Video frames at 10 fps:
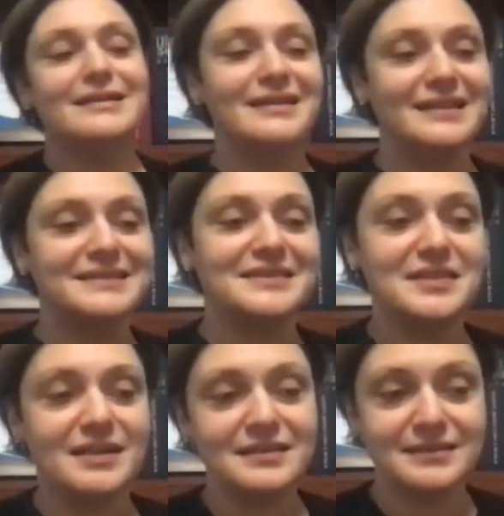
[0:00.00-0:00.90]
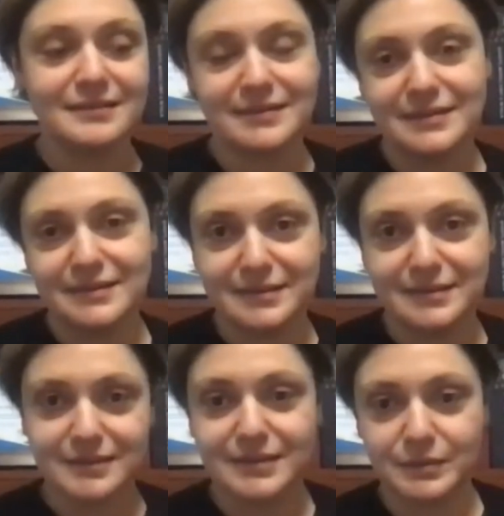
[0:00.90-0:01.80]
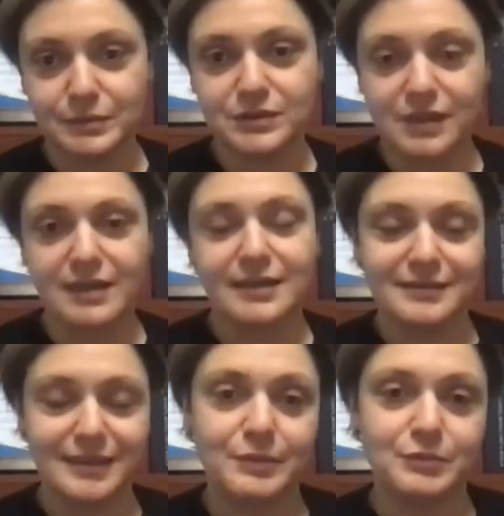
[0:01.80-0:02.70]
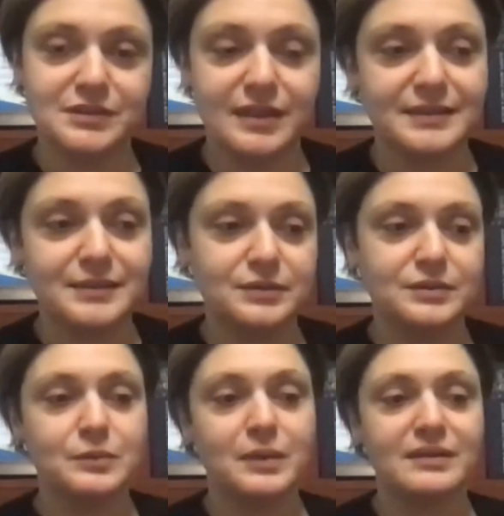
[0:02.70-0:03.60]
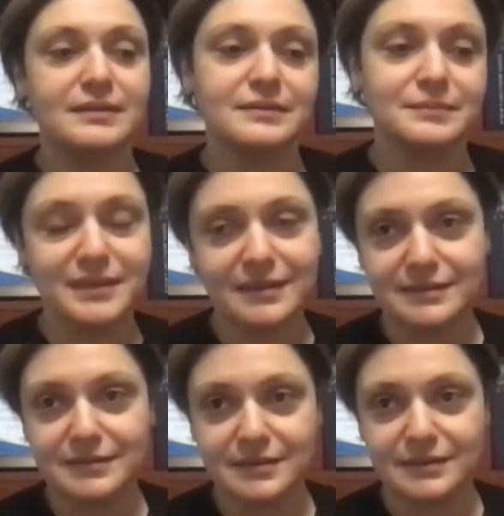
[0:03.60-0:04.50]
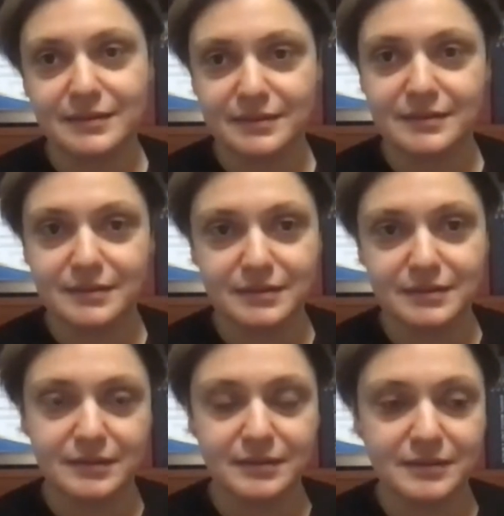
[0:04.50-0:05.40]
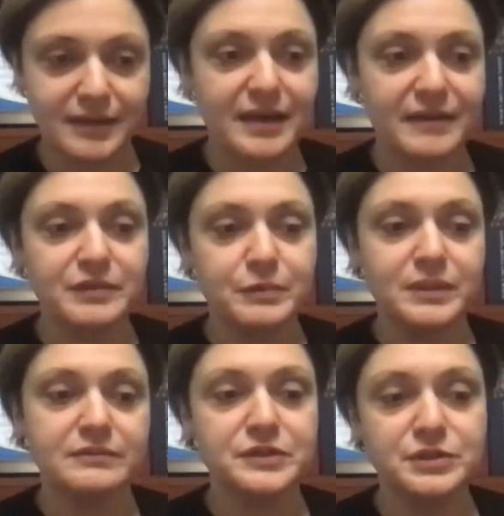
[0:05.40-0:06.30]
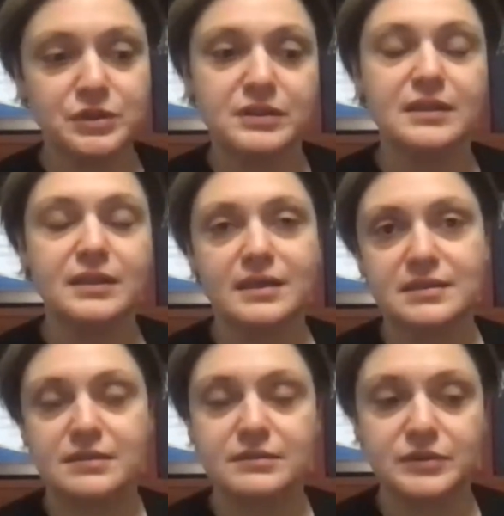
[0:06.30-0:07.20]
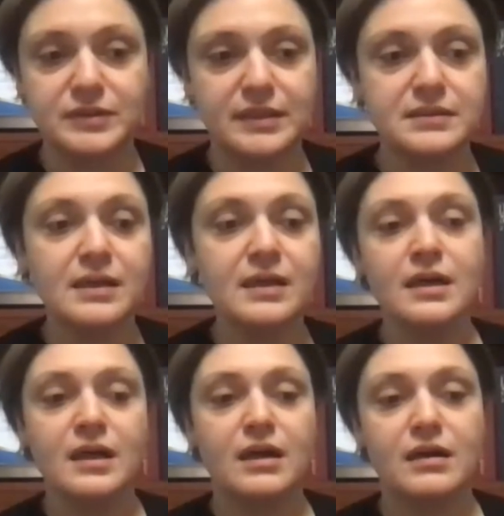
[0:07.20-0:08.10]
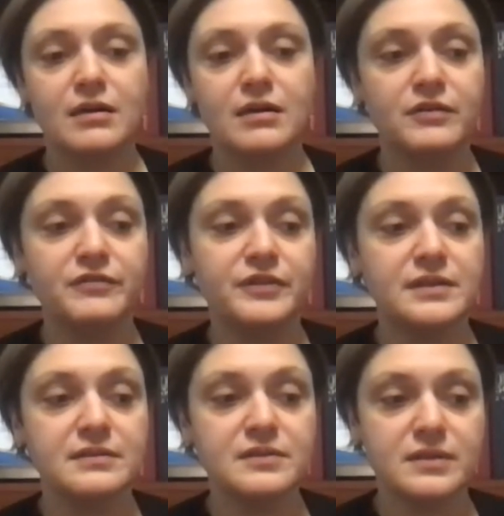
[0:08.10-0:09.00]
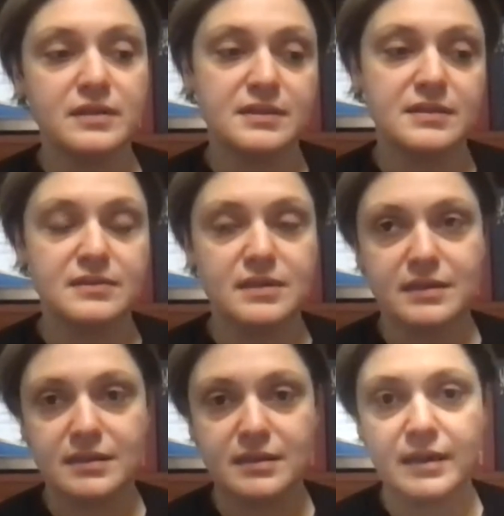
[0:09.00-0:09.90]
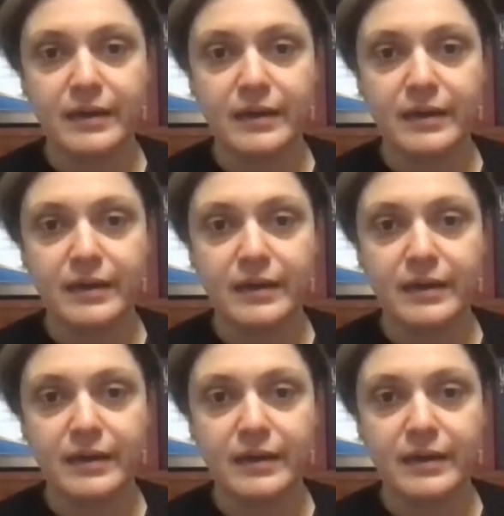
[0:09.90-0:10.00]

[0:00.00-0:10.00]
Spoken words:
Let's start. I would like to welcome and thank everyone for joining us on today's conference. This is the